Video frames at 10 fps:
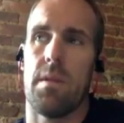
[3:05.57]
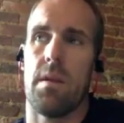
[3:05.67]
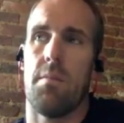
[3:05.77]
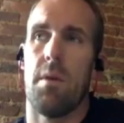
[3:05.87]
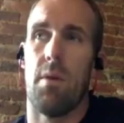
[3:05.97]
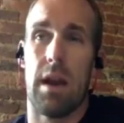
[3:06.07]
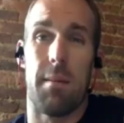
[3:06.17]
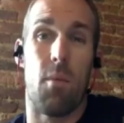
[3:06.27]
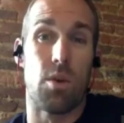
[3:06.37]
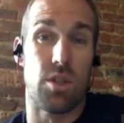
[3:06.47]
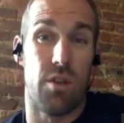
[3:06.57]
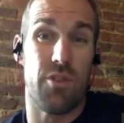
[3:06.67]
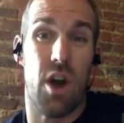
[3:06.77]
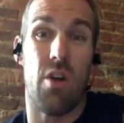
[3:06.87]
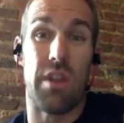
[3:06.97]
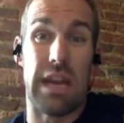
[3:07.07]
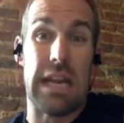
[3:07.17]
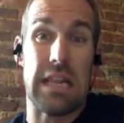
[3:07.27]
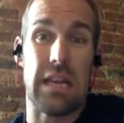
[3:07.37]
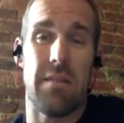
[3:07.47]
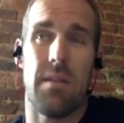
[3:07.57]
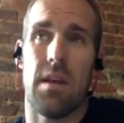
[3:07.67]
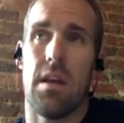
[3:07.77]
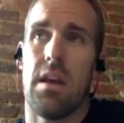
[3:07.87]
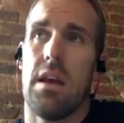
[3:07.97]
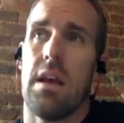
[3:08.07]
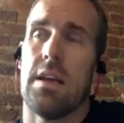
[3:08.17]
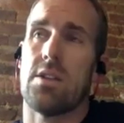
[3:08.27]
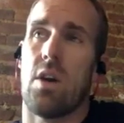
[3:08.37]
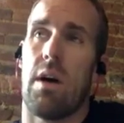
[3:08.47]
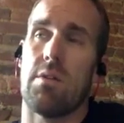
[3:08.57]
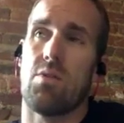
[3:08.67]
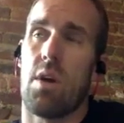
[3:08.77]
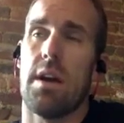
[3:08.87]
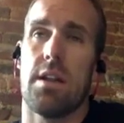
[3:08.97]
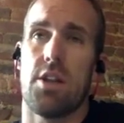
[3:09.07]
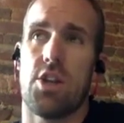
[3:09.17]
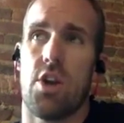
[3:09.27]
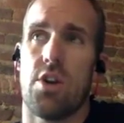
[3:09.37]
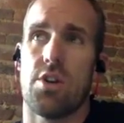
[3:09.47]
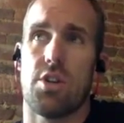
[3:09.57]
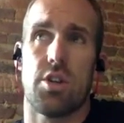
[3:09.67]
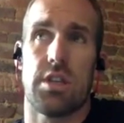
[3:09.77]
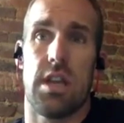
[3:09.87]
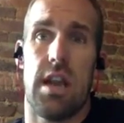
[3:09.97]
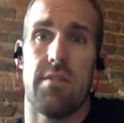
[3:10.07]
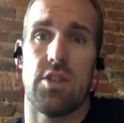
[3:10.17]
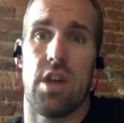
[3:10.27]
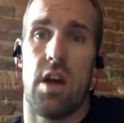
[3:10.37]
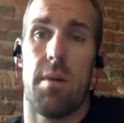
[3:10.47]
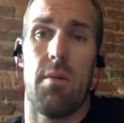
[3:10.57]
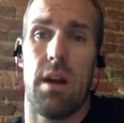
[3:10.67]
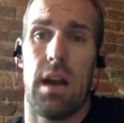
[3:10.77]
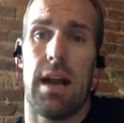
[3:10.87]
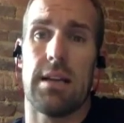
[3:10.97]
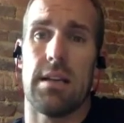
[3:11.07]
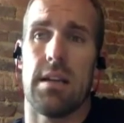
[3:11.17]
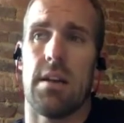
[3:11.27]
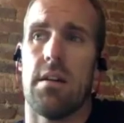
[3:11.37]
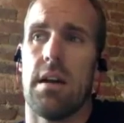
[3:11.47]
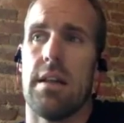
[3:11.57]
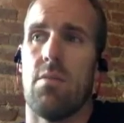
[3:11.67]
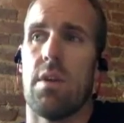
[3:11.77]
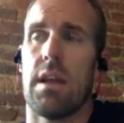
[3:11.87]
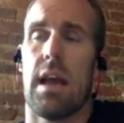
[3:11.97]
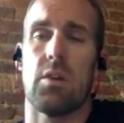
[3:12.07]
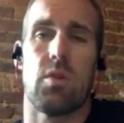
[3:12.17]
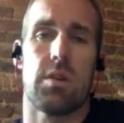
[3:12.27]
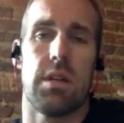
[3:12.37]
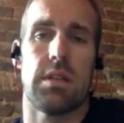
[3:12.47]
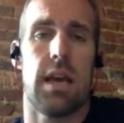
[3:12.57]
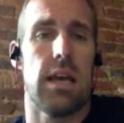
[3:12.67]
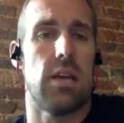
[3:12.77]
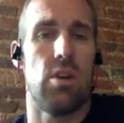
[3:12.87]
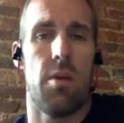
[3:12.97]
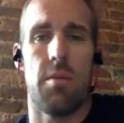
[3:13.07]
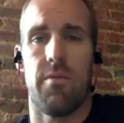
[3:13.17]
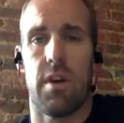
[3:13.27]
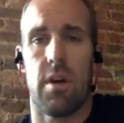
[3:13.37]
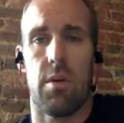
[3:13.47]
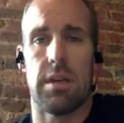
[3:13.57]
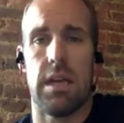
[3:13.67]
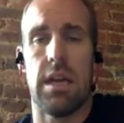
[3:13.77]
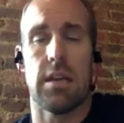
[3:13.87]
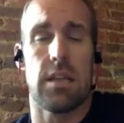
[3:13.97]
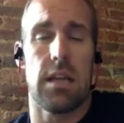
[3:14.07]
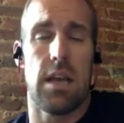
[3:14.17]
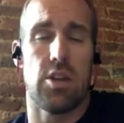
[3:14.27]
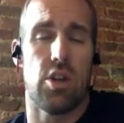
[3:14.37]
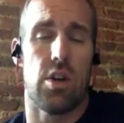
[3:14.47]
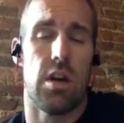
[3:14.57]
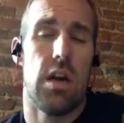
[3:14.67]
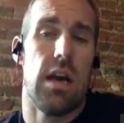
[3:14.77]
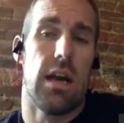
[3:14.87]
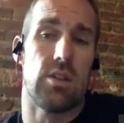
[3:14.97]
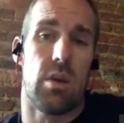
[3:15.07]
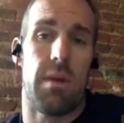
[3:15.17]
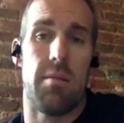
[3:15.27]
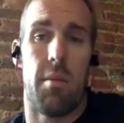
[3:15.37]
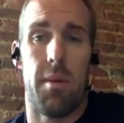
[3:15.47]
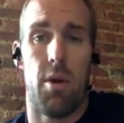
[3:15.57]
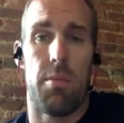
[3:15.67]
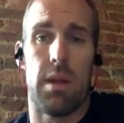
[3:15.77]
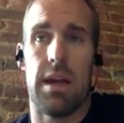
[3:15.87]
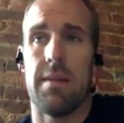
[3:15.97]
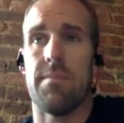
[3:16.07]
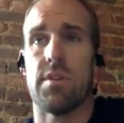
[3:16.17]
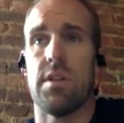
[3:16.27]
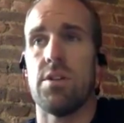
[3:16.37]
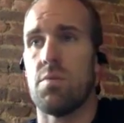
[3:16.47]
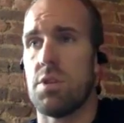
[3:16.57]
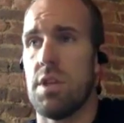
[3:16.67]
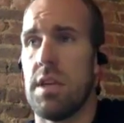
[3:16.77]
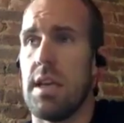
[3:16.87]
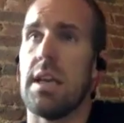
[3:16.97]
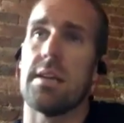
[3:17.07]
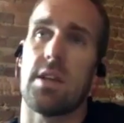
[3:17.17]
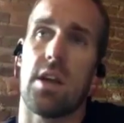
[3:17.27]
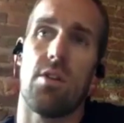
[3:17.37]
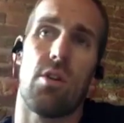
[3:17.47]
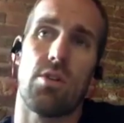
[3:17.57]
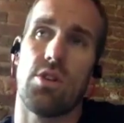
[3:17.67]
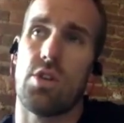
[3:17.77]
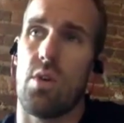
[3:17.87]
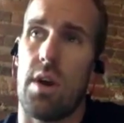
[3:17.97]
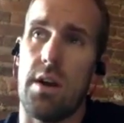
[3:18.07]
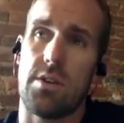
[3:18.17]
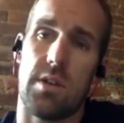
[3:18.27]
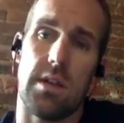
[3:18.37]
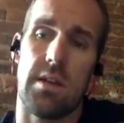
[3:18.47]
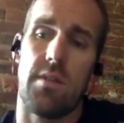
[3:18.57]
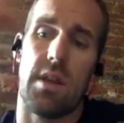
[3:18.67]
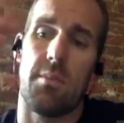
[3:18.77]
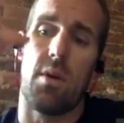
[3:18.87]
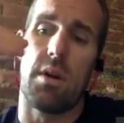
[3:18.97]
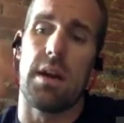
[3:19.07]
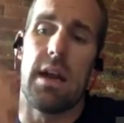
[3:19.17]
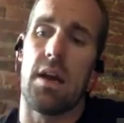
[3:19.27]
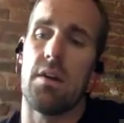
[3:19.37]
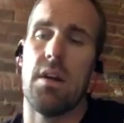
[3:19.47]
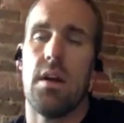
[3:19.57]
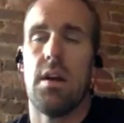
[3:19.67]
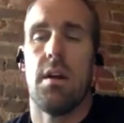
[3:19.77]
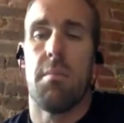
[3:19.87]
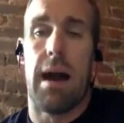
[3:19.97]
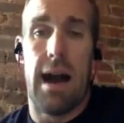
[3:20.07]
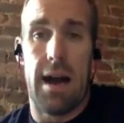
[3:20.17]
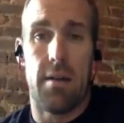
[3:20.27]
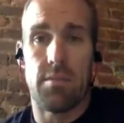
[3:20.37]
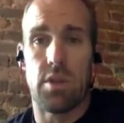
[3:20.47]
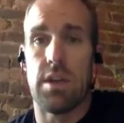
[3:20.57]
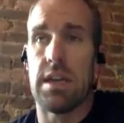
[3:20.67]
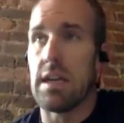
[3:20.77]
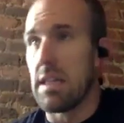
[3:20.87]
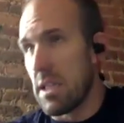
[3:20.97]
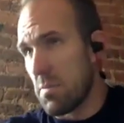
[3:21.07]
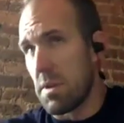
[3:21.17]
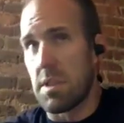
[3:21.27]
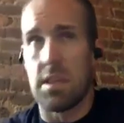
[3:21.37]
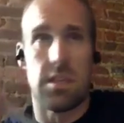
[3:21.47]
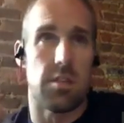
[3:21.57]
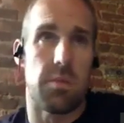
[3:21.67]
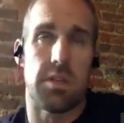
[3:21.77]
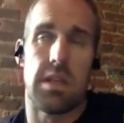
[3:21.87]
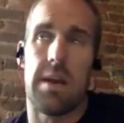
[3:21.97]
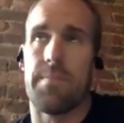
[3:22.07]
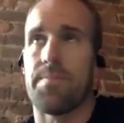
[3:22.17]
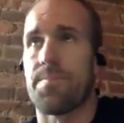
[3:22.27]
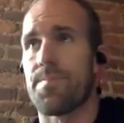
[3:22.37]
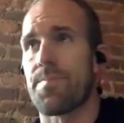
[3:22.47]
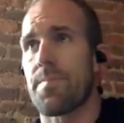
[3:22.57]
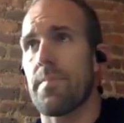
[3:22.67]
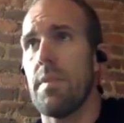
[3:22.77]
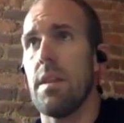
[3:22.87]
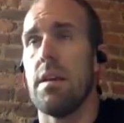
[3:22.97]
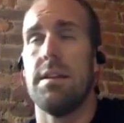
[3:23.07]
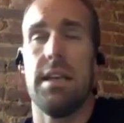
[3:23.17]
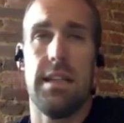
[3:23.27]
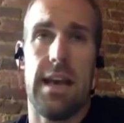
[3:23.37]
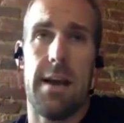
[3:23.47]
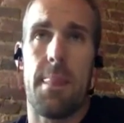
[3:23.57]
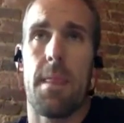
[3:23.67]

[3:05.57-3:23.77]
But really, I'm more self-taught than anything. And so I was working at the church just because I didn't have a job, and I really liked it there. And one of the guys walked in and said, "Hey, can you help me figure out what to eat?" I was like, "Yeah, sure." And so I made him a meal plan. Said, "This is what you need to eat." I said, "Go to the grocery store. Here's everything broken down by item. So you need to get this much of this much of that." Did that.